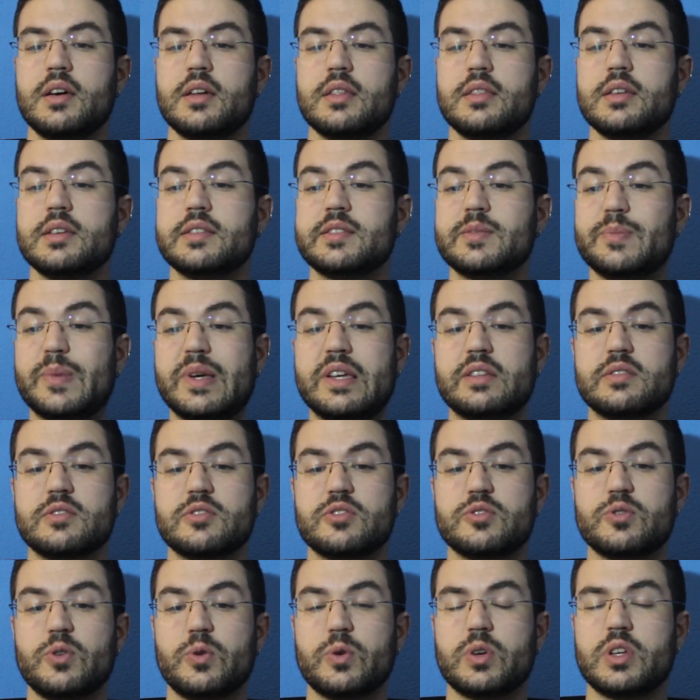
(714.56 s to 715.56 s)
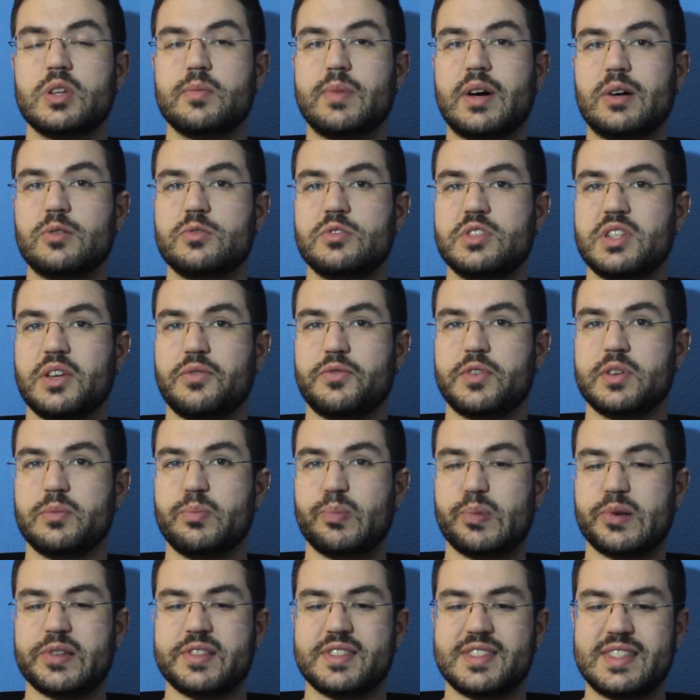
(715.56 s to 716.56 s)
This means talking about
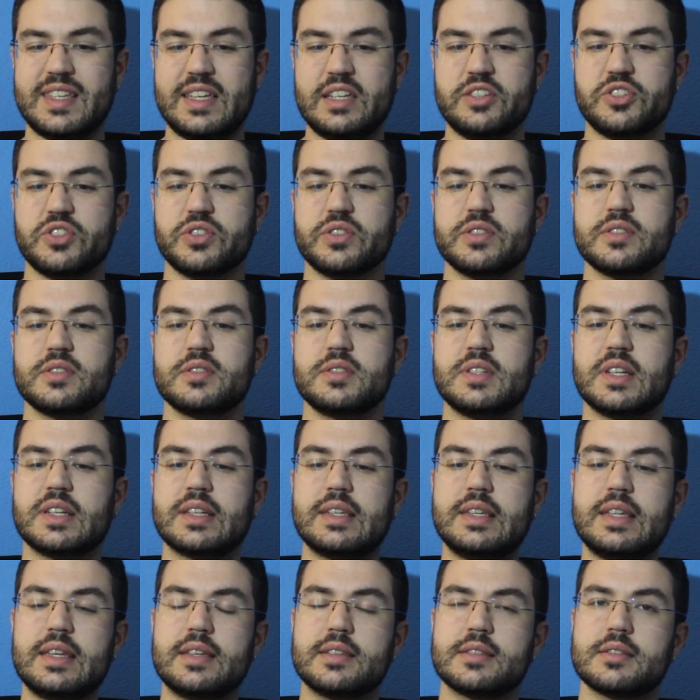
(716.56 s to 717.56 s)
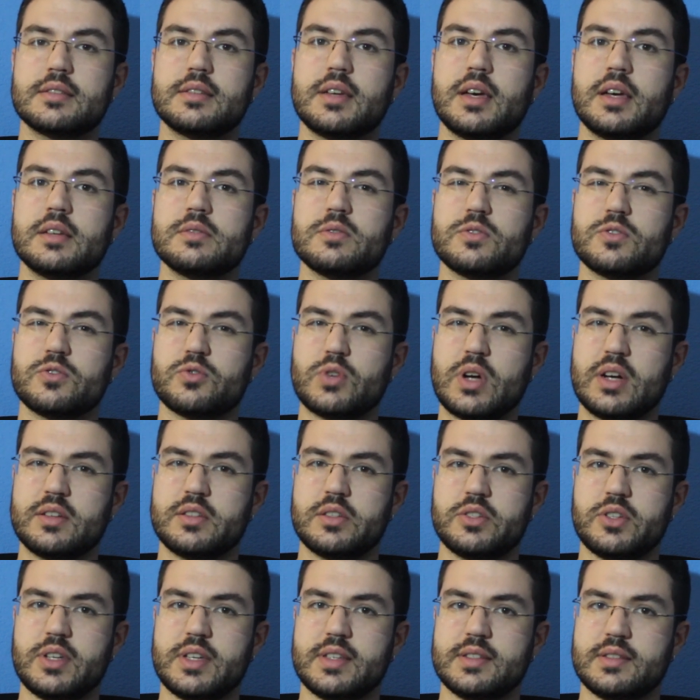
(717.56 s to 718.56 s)
different procedures, techniques and
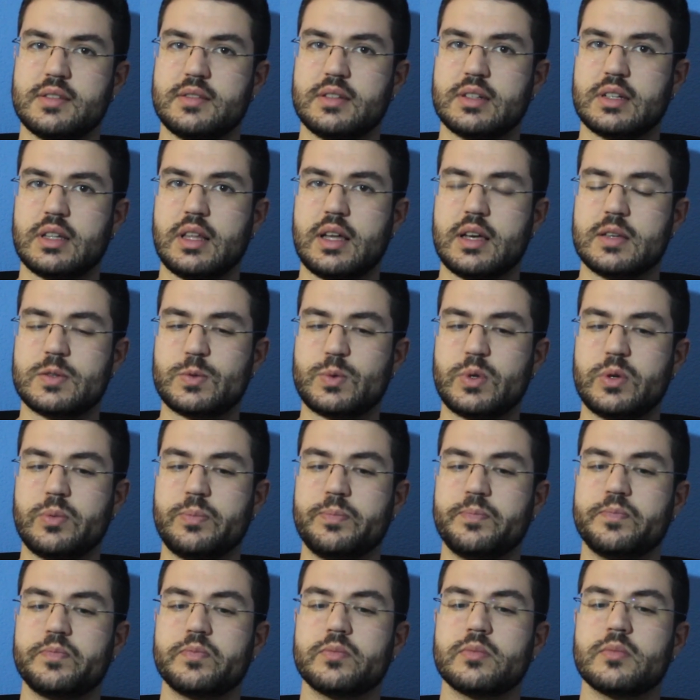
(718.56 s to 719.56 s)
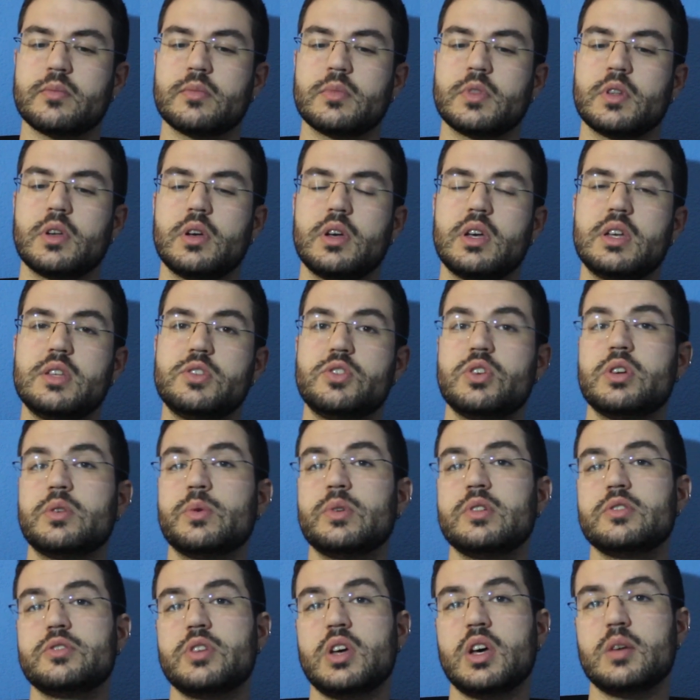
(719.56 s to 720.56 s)
strategies in the classroom. In
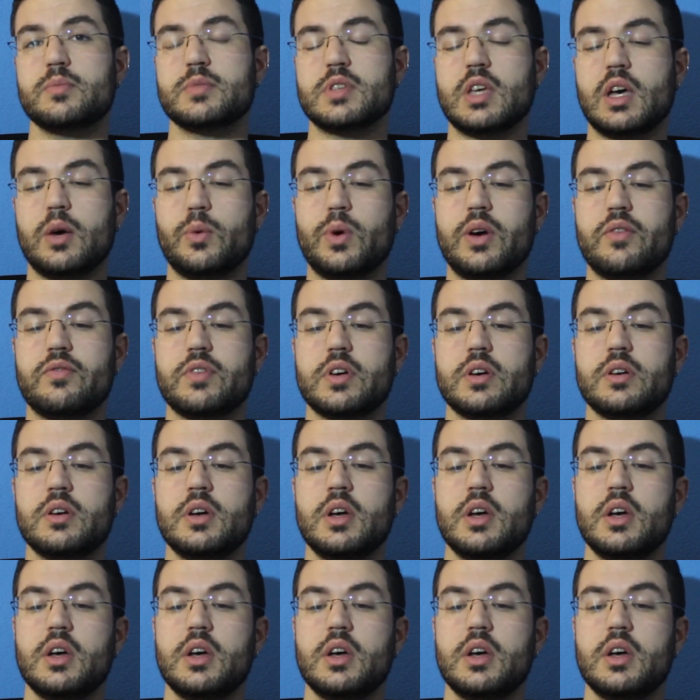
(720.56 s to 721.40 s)
general terms, however,